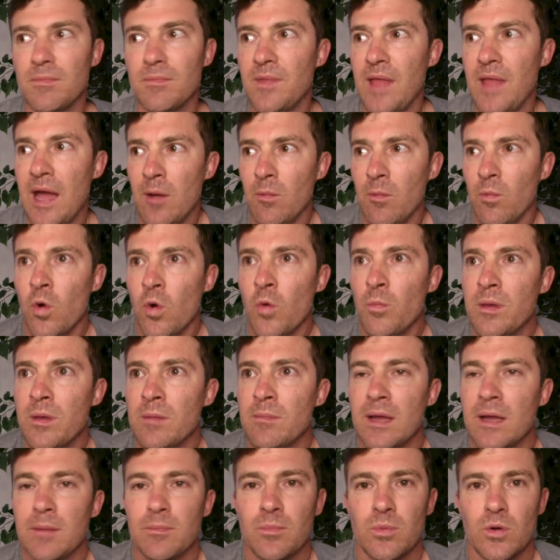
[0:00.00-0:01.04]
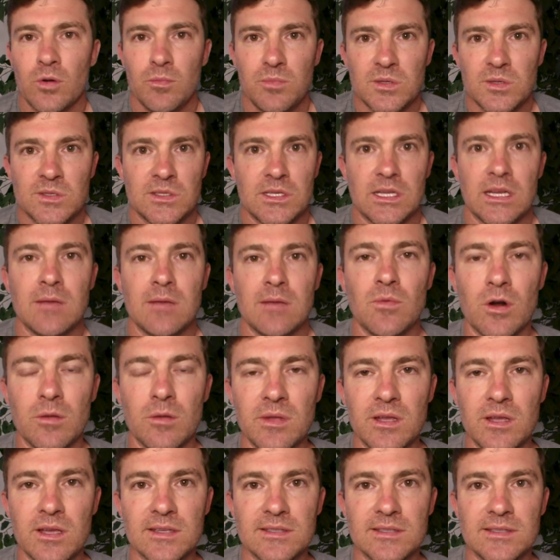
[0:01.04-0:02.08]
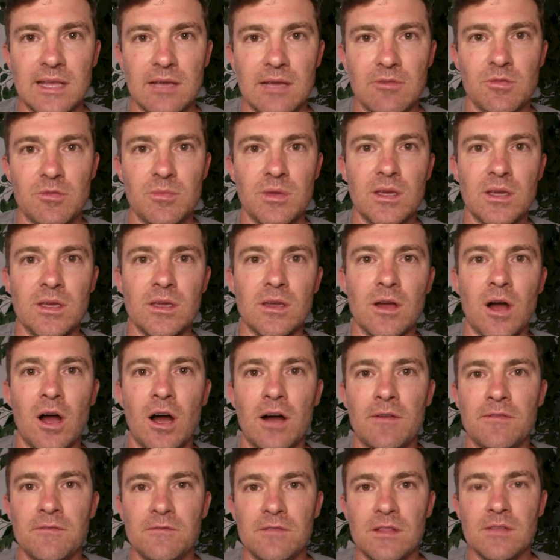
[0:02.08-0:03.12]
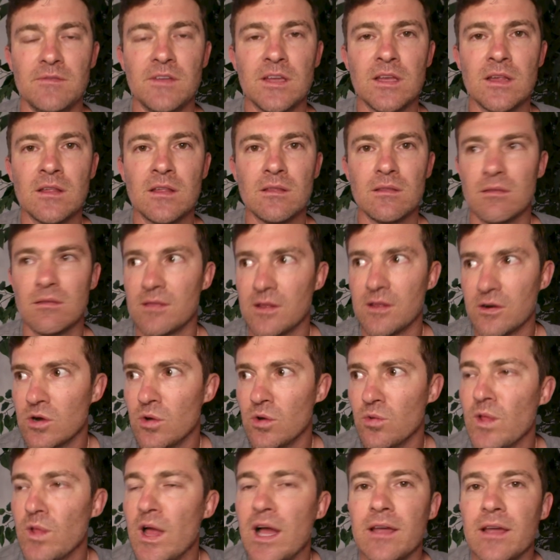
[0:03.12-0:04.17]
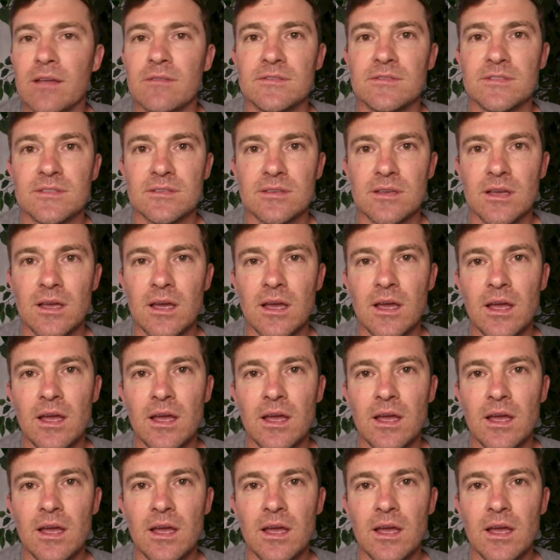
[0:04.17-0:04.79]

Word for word: that won't be my purpose anymore because they will be off living their own lives.